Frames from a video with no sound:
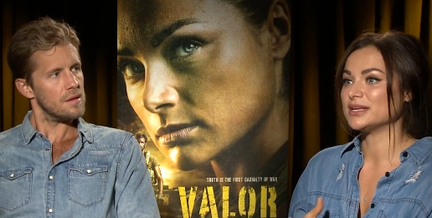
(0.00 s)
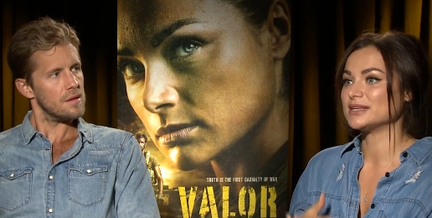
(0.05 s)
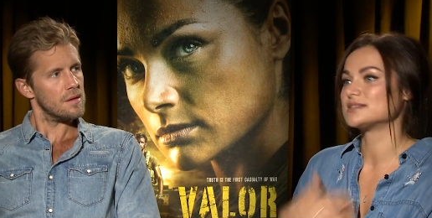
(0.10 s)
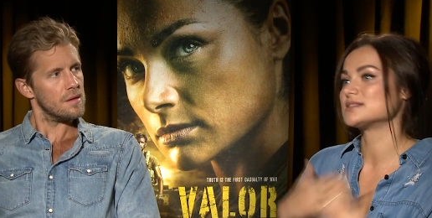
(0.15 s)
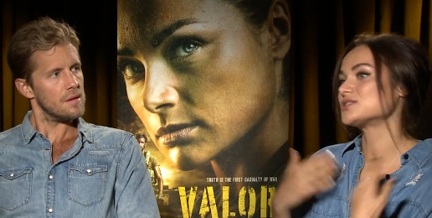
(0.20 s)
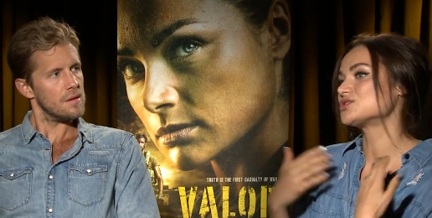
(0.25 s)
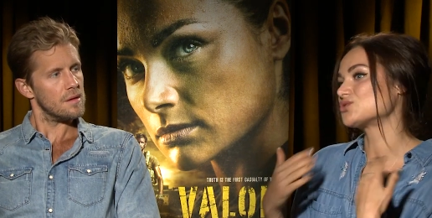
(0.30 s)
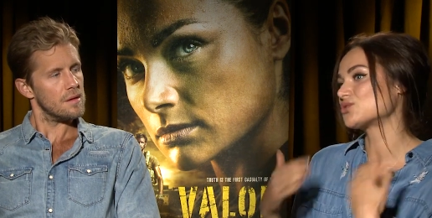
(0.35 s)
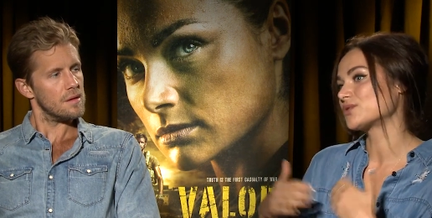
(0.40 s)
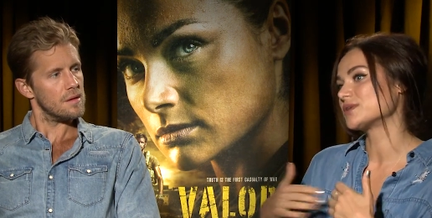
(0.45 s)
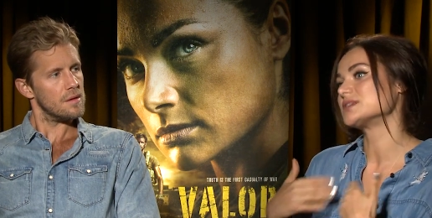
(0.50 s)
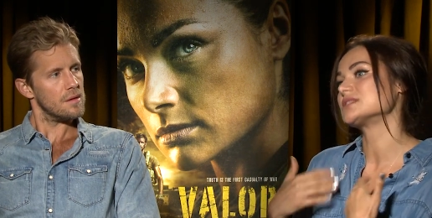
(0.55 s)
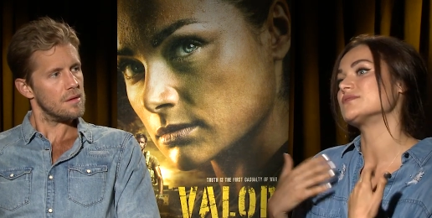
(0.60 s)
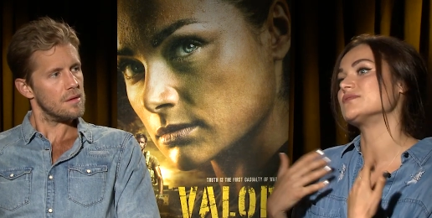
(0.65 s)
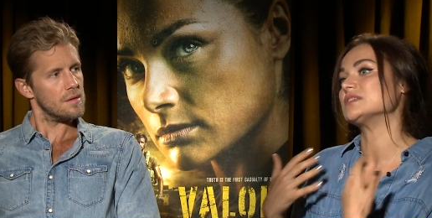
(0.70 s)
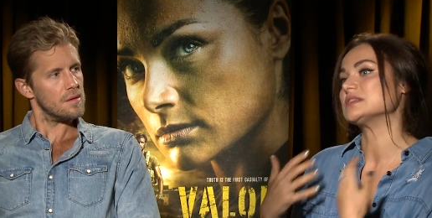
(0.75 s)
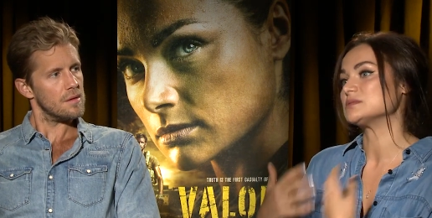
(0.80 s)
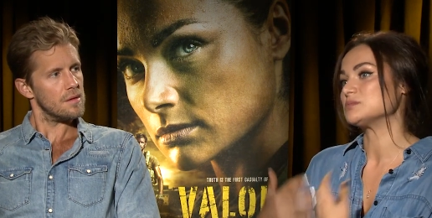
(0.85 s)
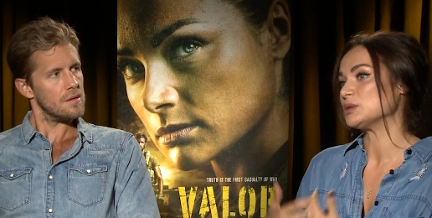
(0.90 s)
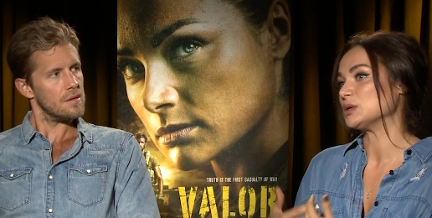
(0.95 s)
Speaker 1: It's the stories
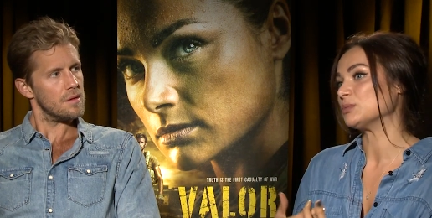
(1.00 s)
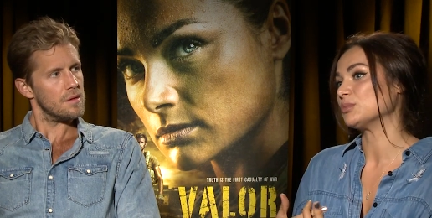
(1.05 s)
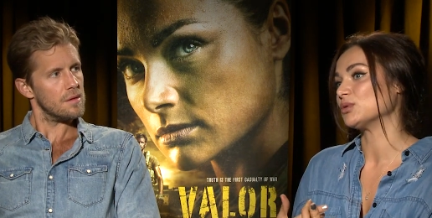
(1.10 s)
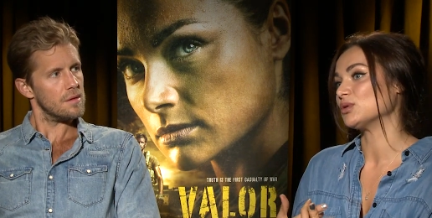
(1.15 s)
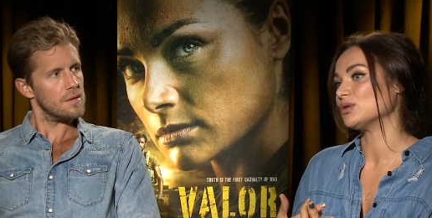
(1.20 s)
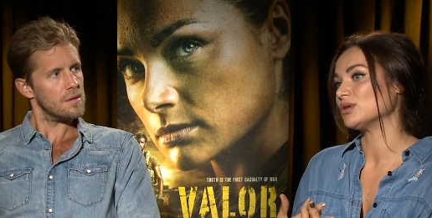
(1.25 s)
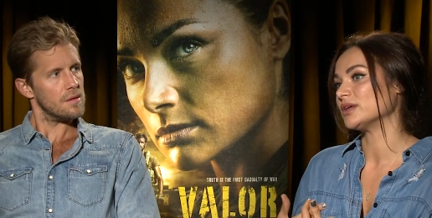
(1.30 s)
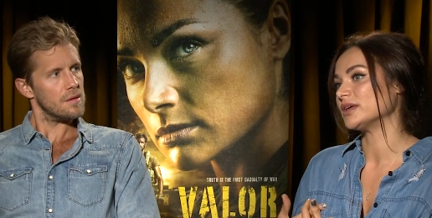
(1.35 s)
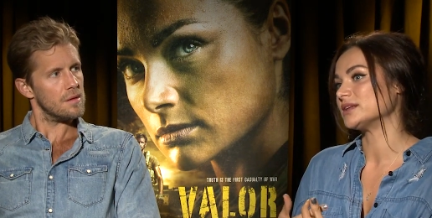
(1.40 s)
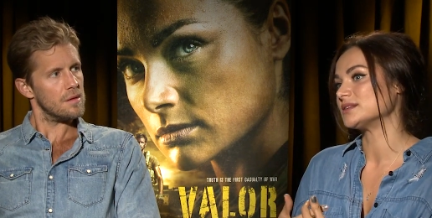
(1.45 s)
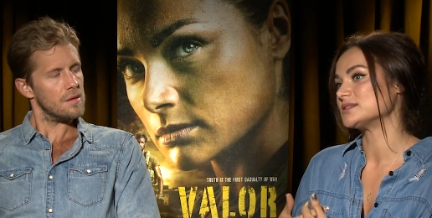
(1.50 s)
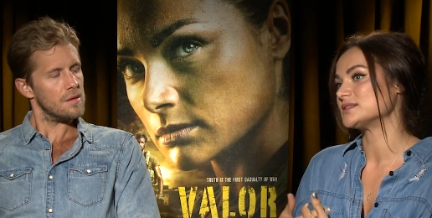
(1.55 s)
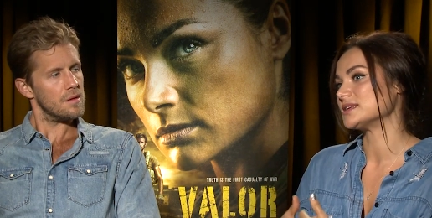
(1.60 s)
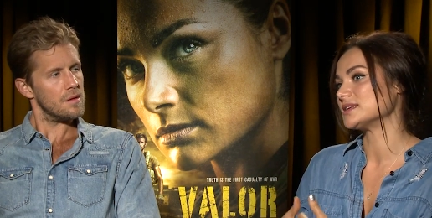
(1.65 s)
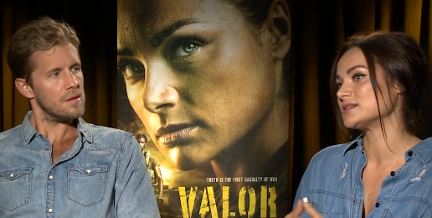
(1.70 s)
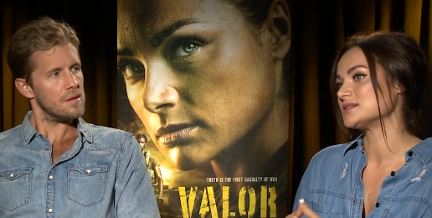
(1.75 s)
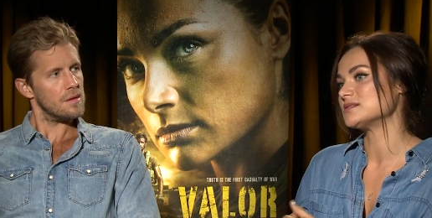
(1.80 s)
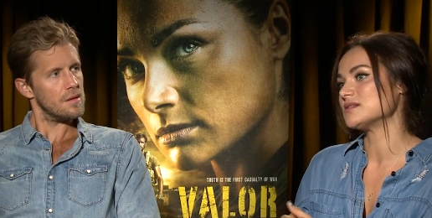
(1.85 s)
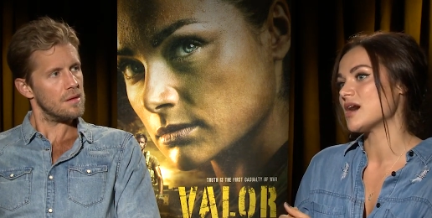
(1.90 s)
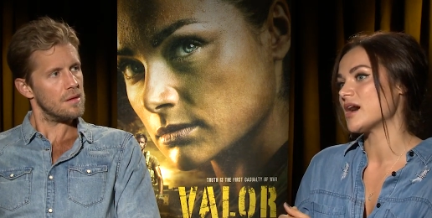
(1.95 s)
of these people. It's it's